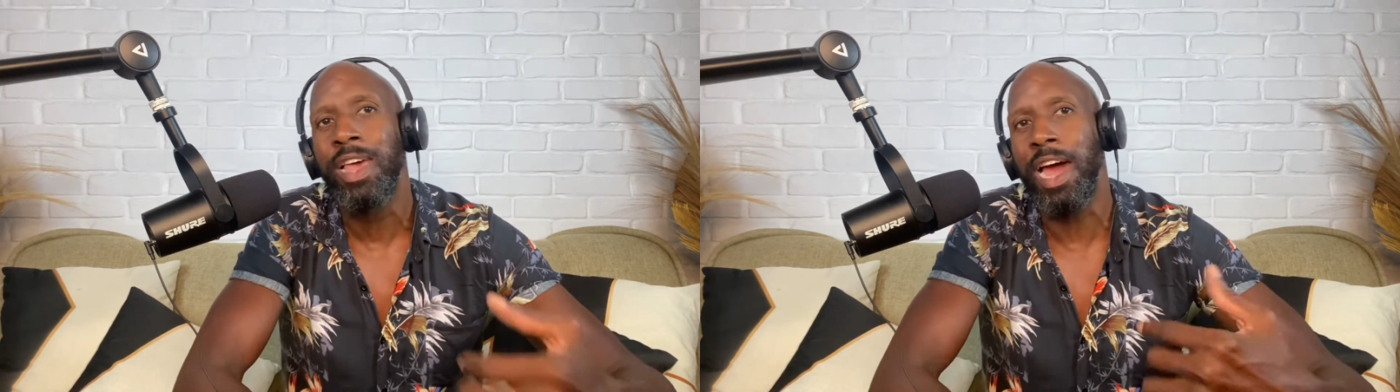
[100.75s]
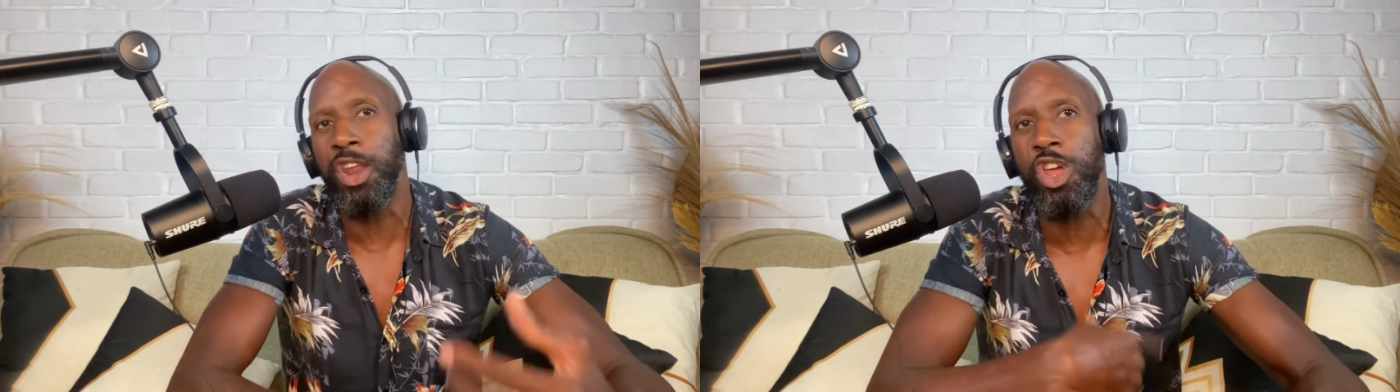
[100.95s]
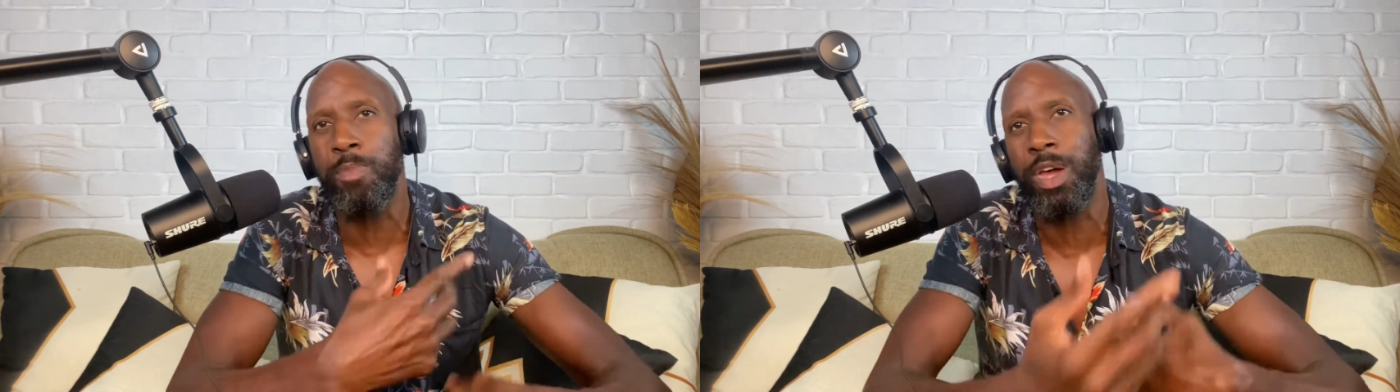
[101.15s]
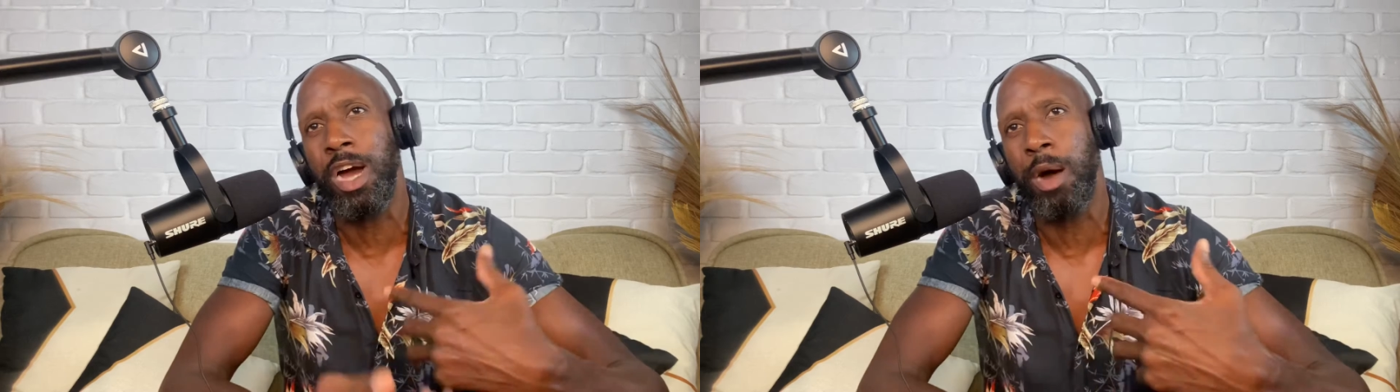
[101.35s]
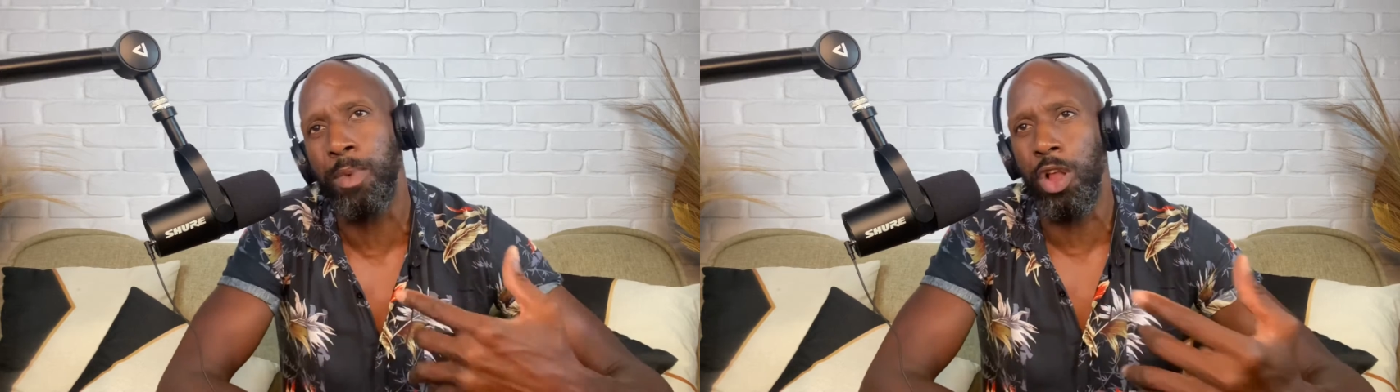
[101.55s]
and who you
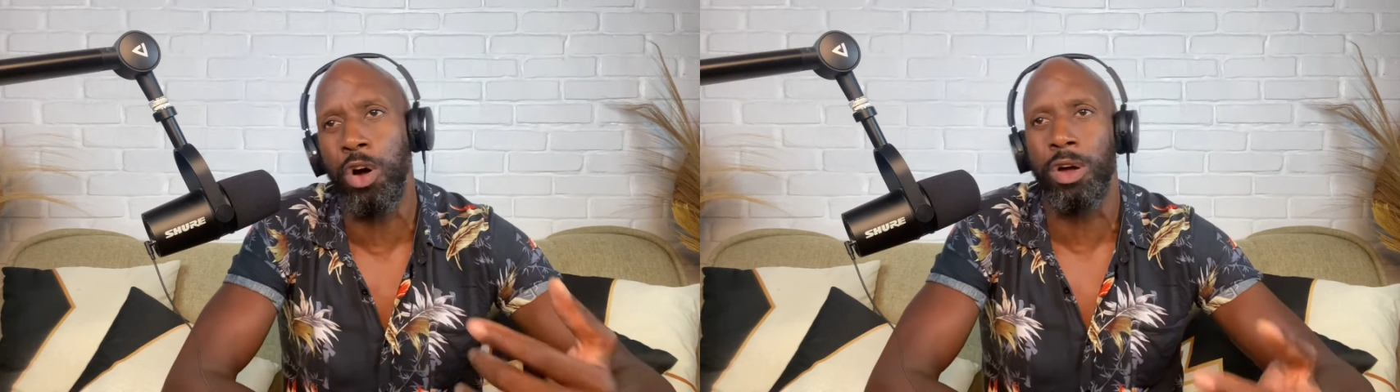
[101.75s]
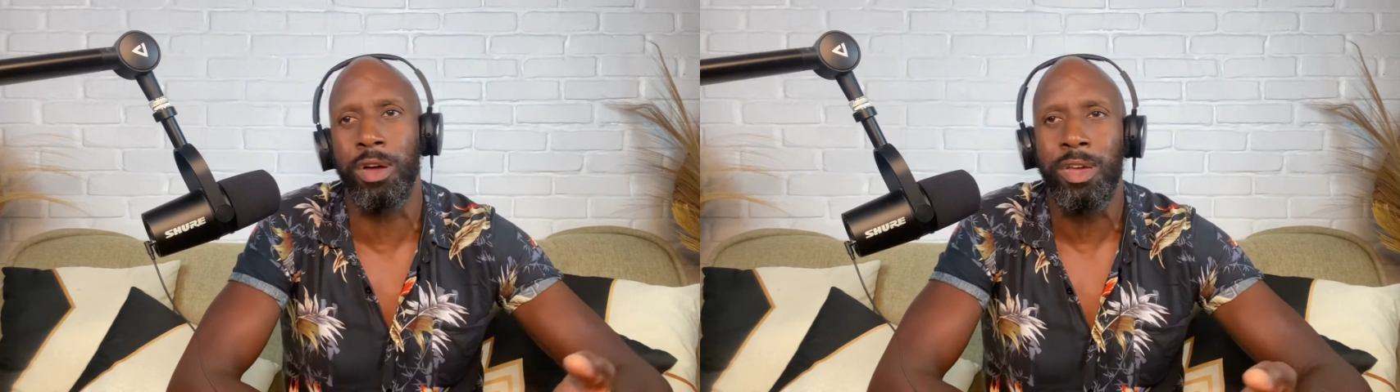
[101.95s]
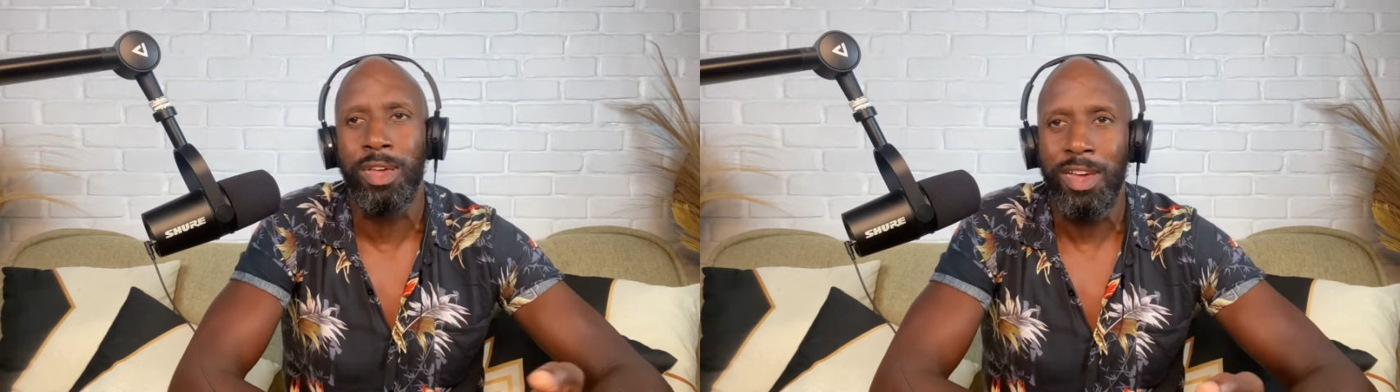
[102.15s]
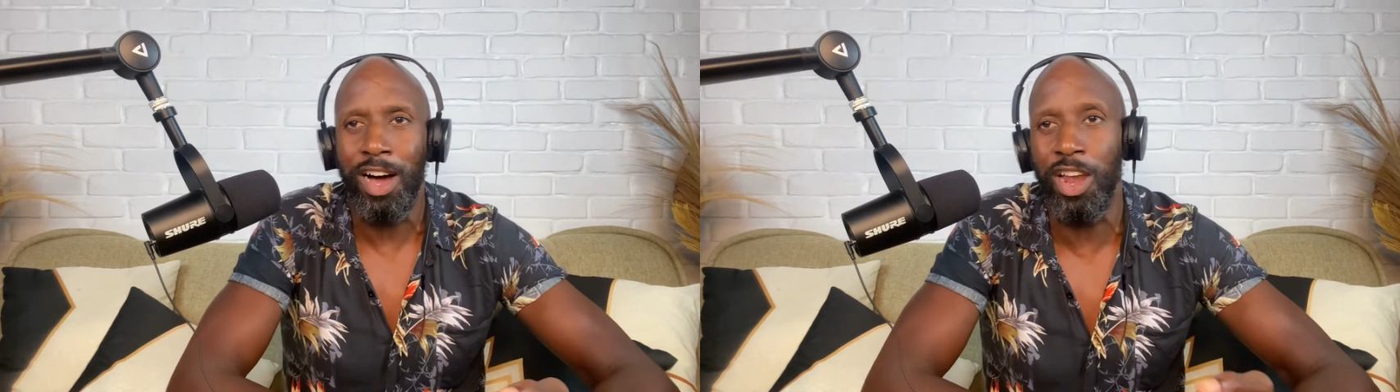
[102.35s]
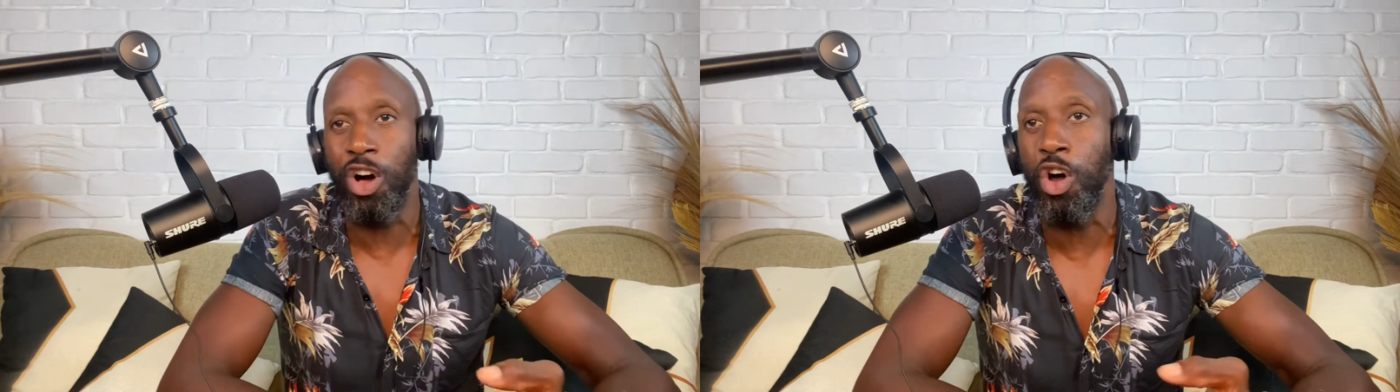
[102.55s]
become
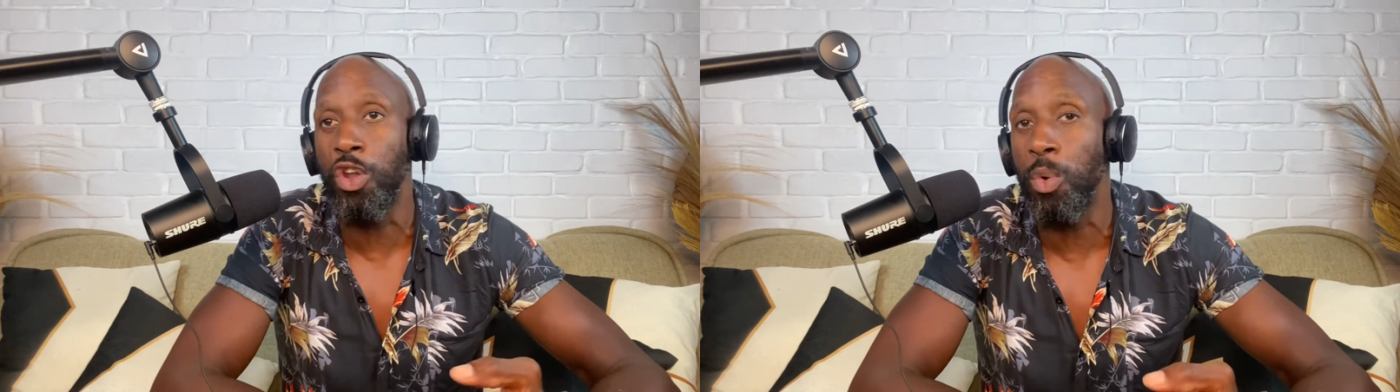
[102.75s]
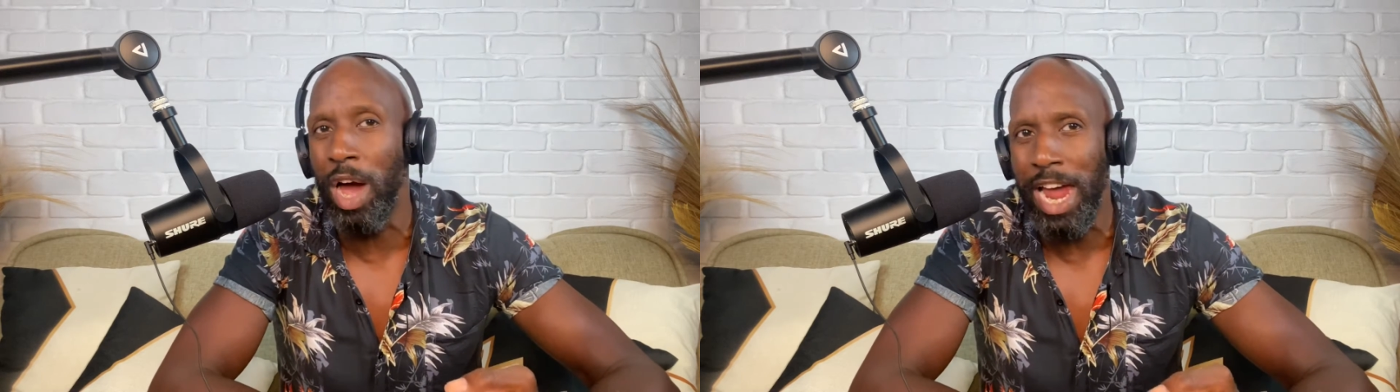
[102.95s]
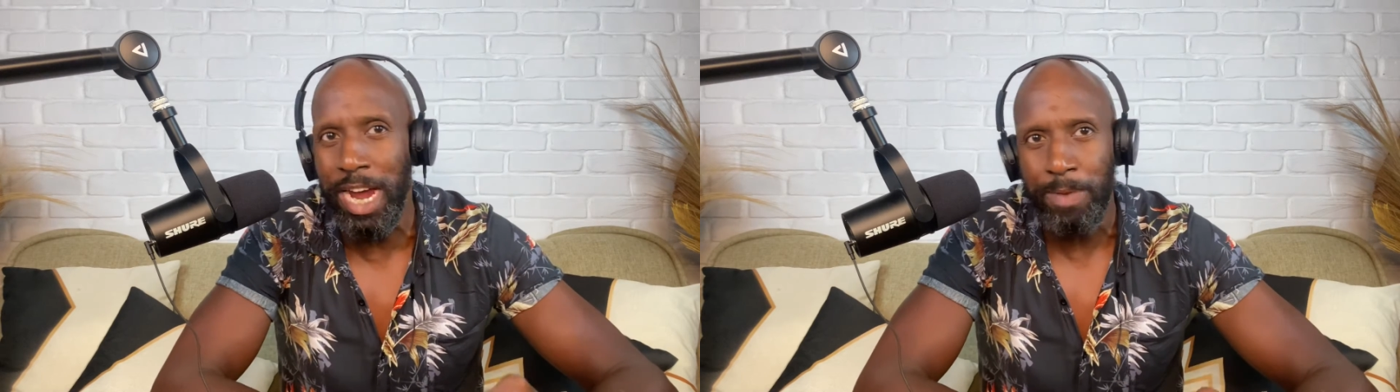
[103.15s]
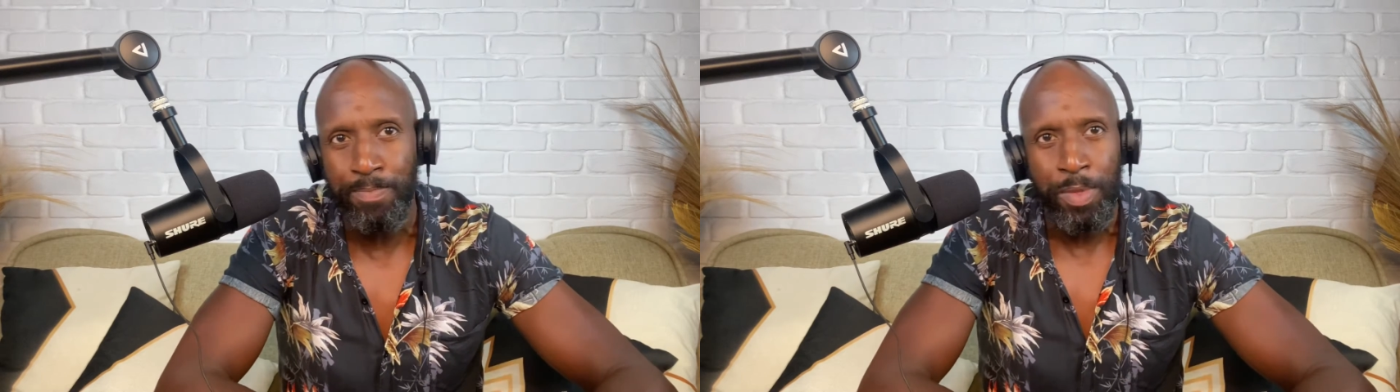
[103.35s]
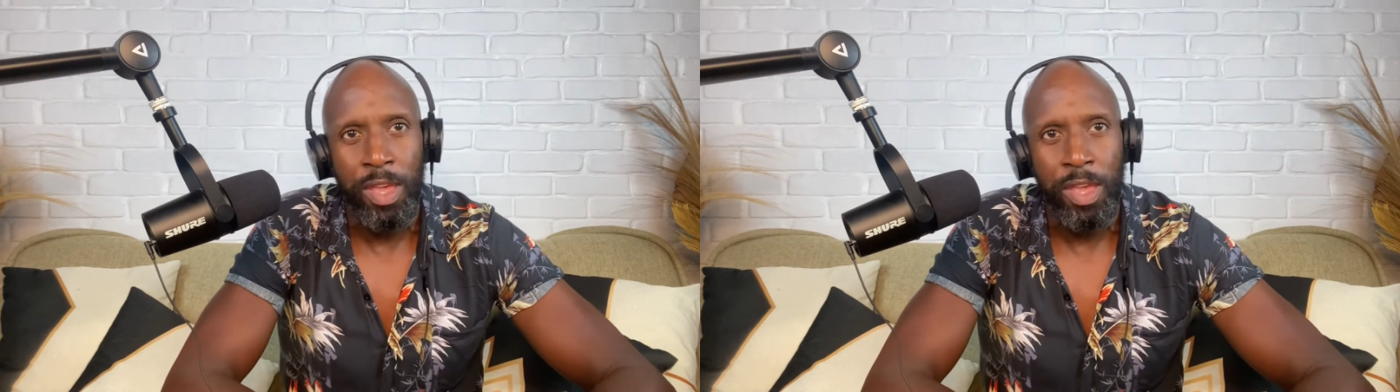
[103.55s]
along the way.